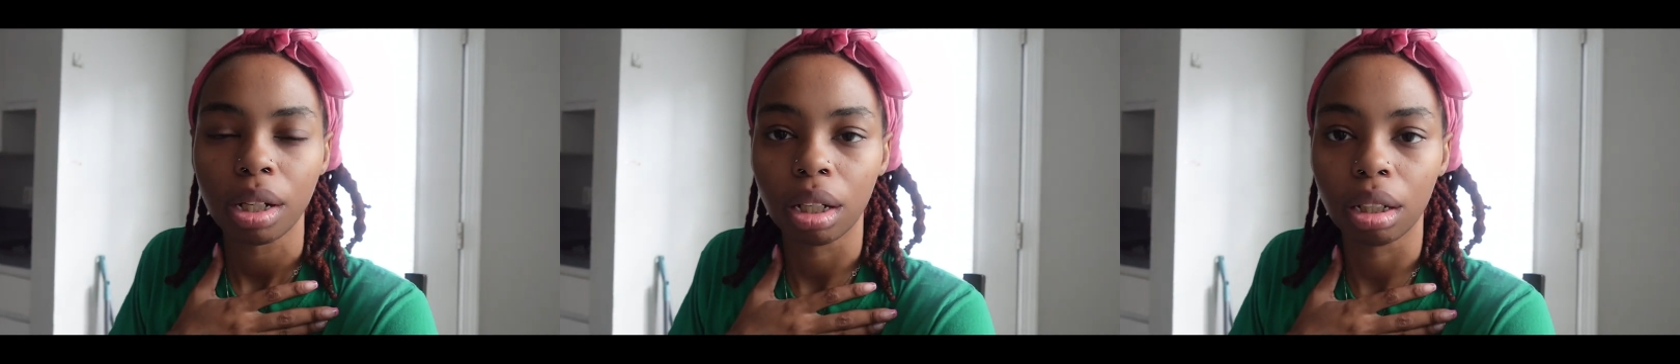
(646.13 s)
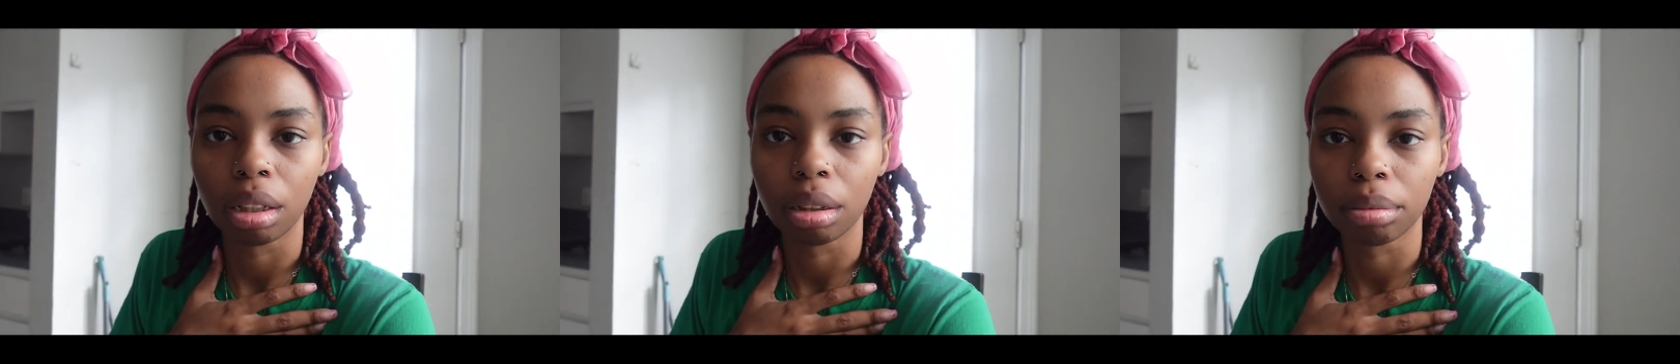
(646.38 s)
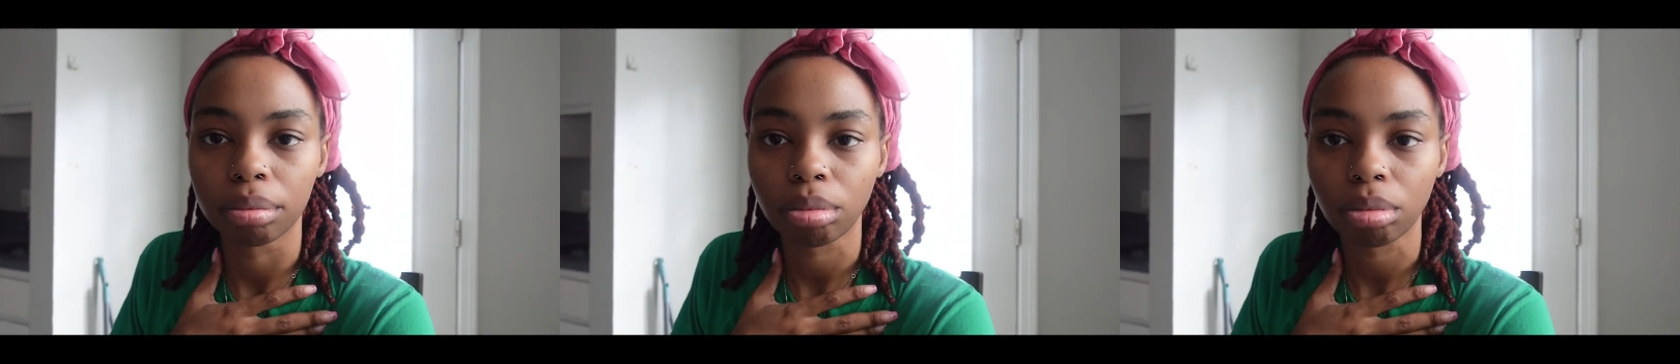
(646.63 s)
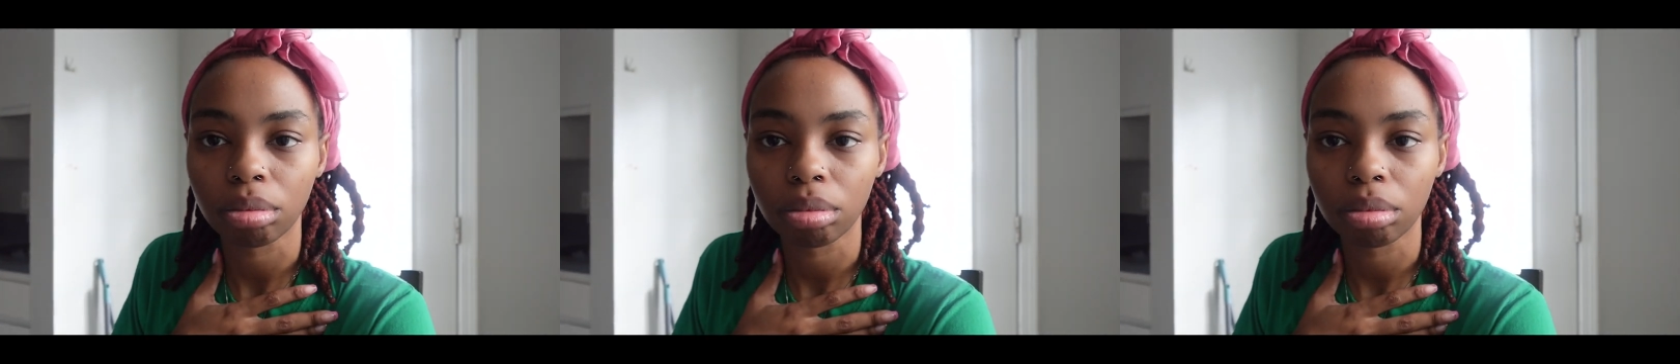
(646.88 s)

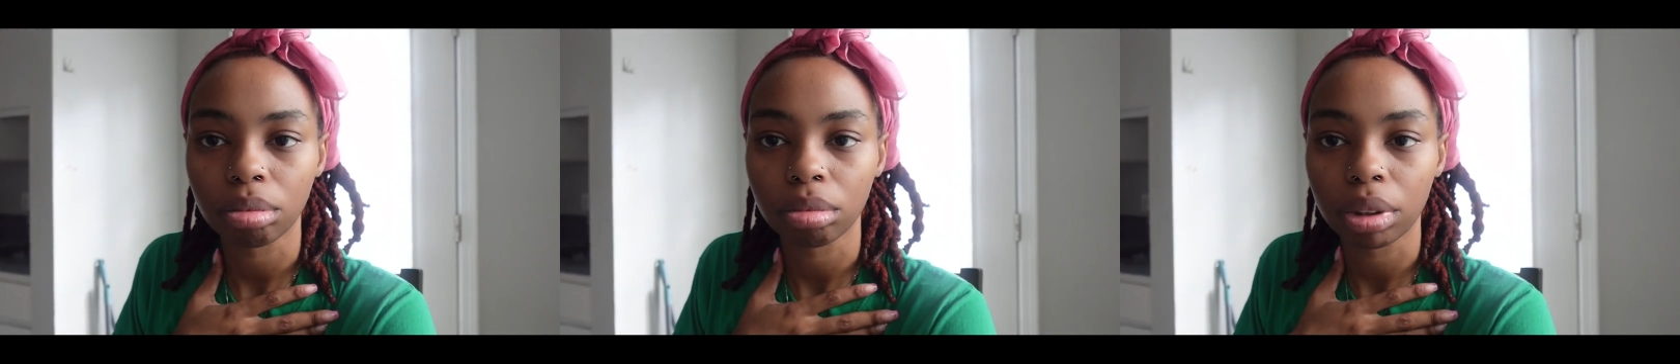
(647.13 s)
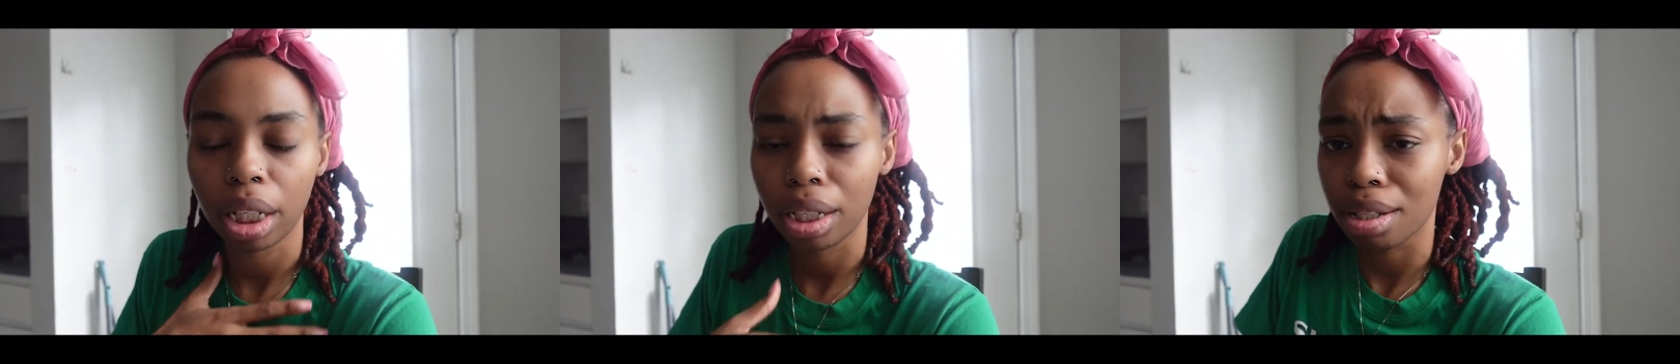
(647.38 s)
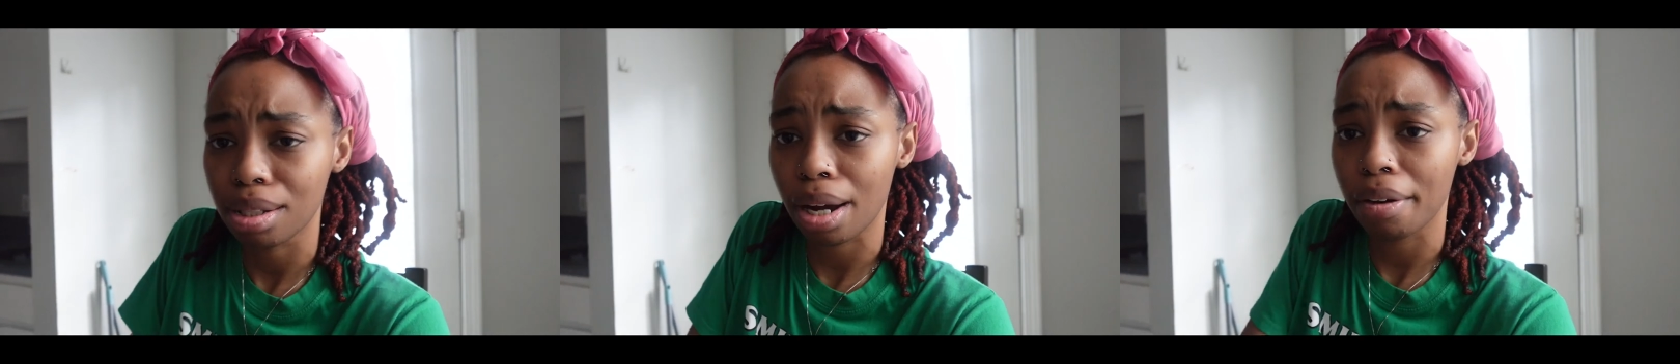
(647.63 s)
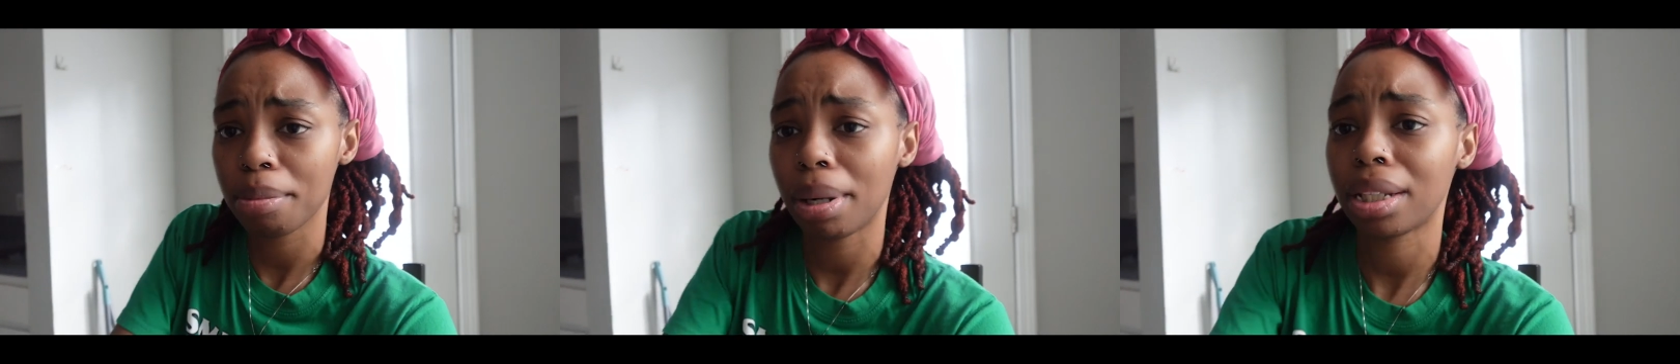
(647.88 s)
um, and
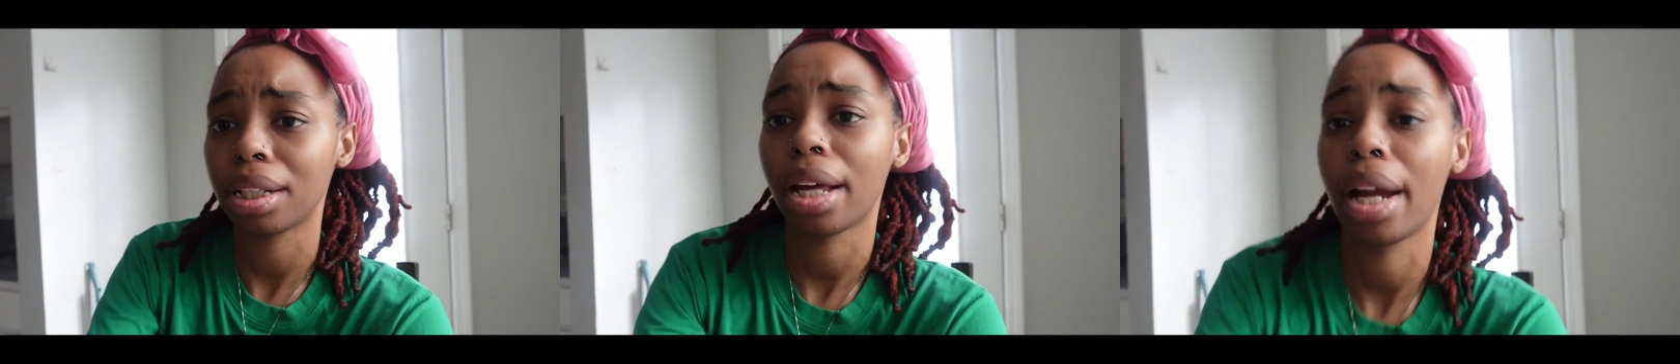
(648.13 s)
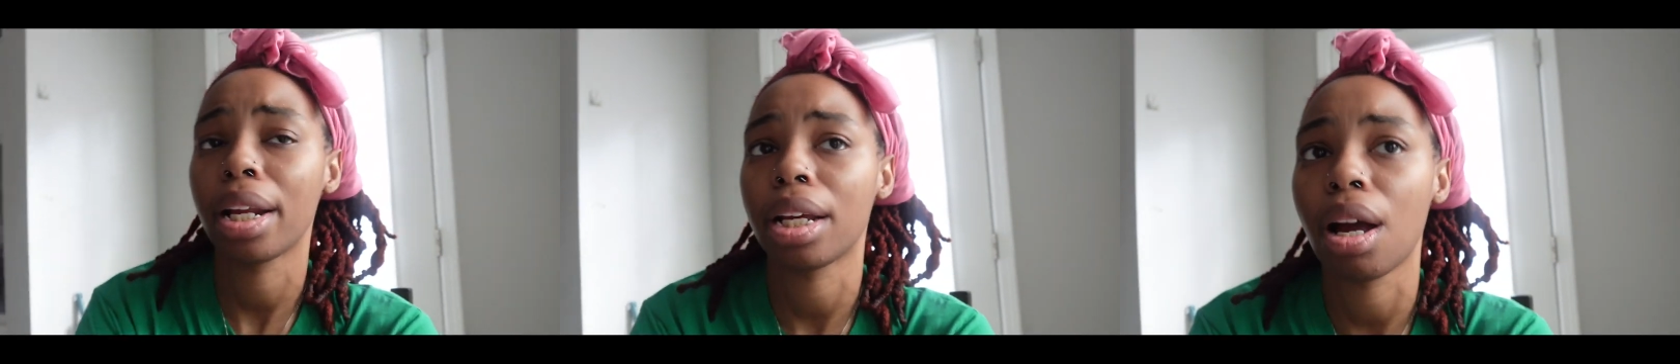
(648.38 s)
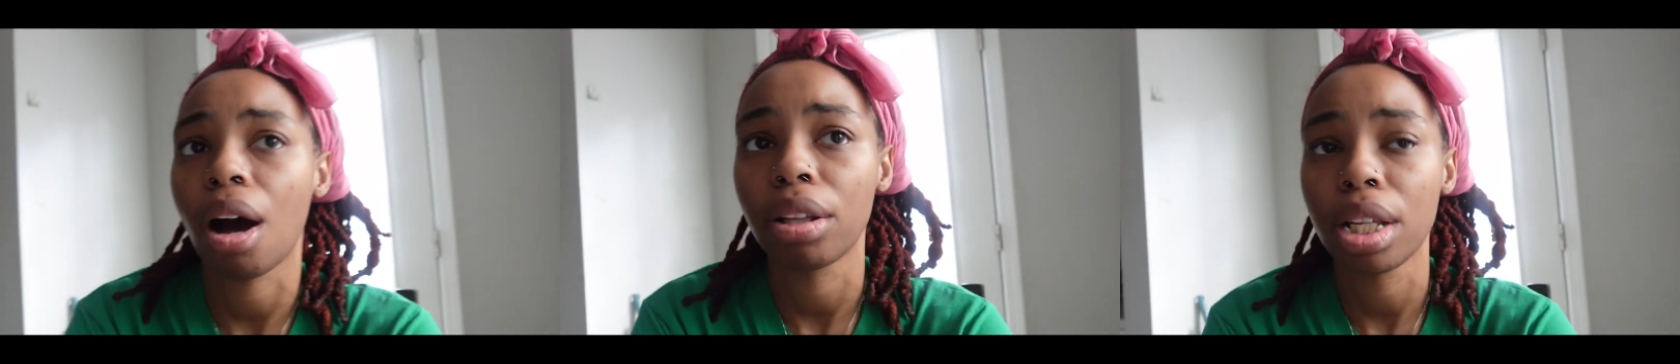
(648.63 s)
sorry about the lighting, y'all.